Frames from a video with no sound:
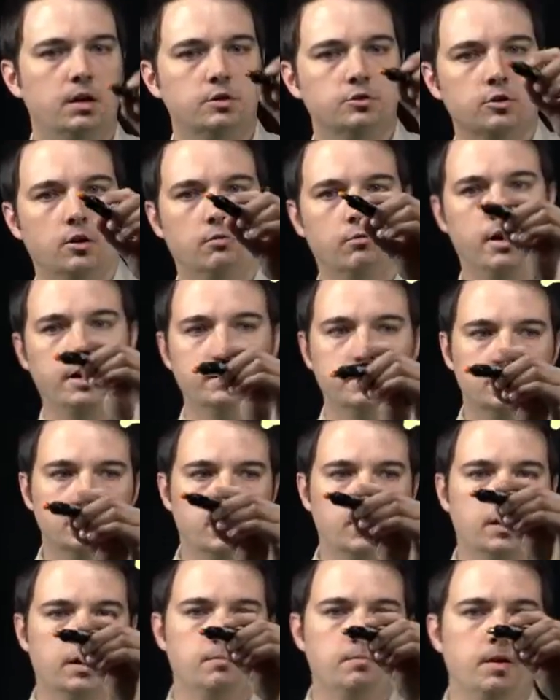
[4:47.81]
So I'll write,
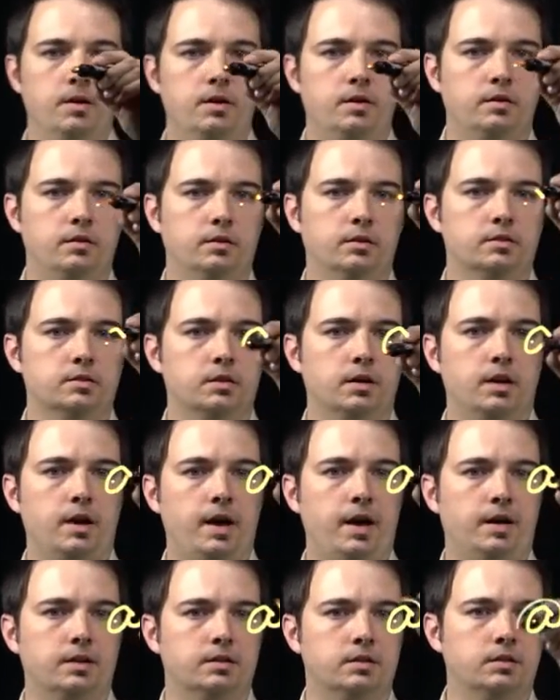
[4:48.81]
um, let's say,
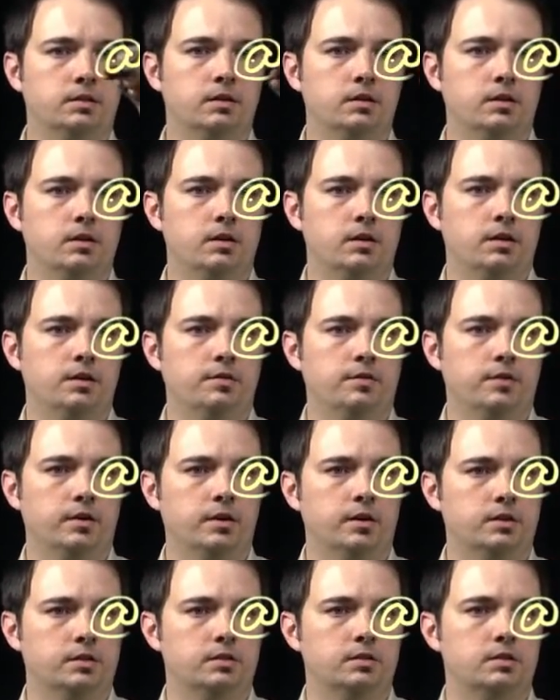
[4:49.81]
at
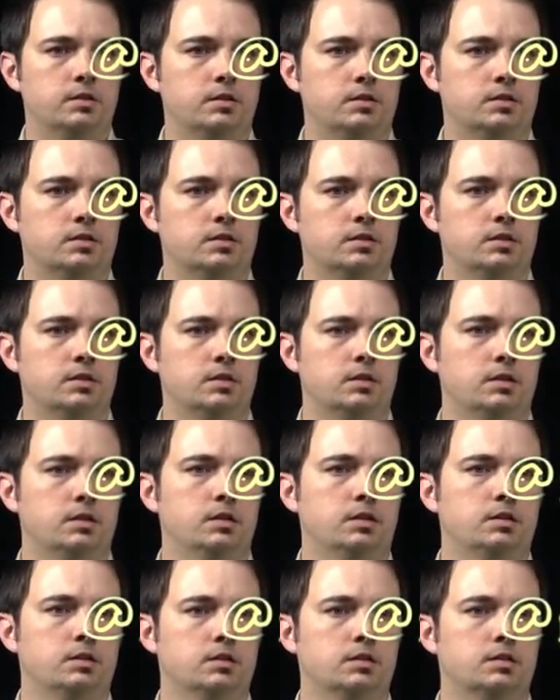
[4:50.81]
the DC
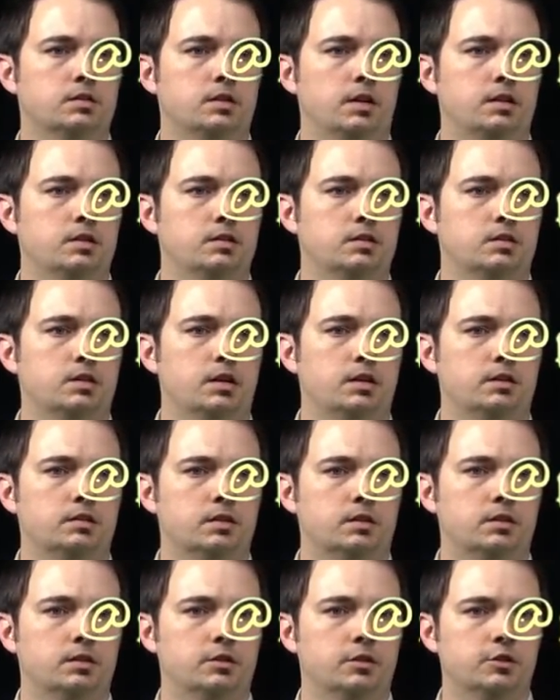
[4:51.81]
steady
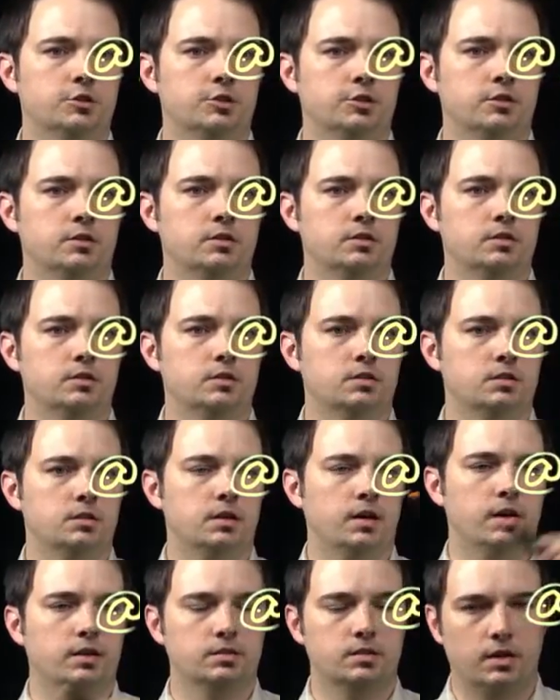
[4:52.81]
state condition,
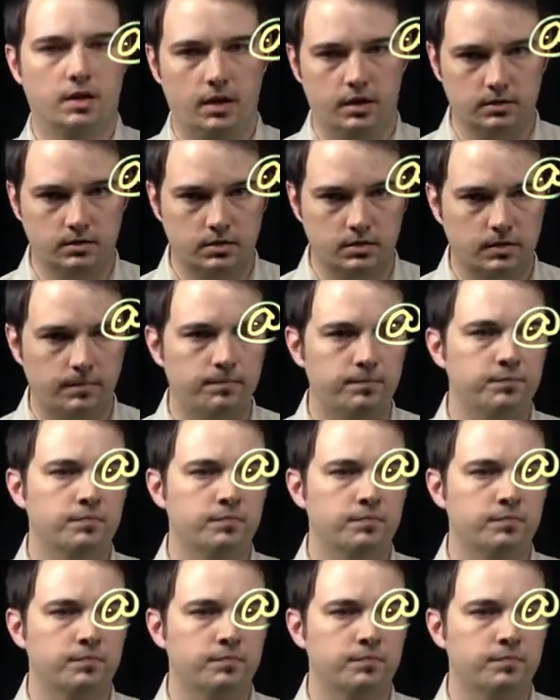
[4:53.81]
DCSS,